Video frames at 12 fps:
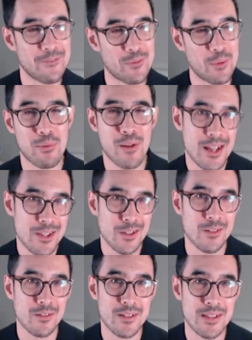from a
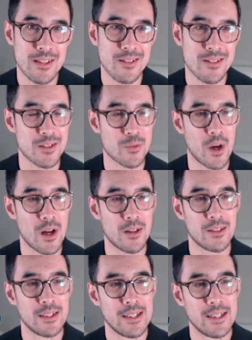practical sense as
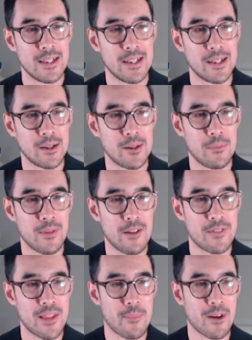well. Um,
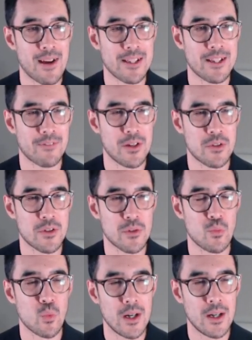if Democratic voters
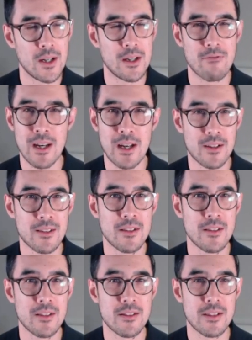were
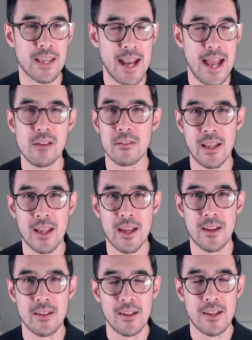reluctant to get out
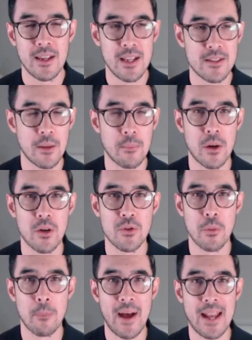there into the
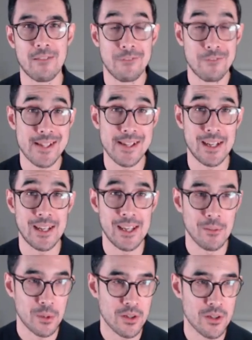postal ballot
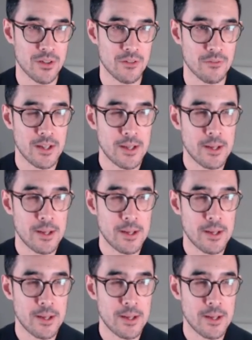physically because of,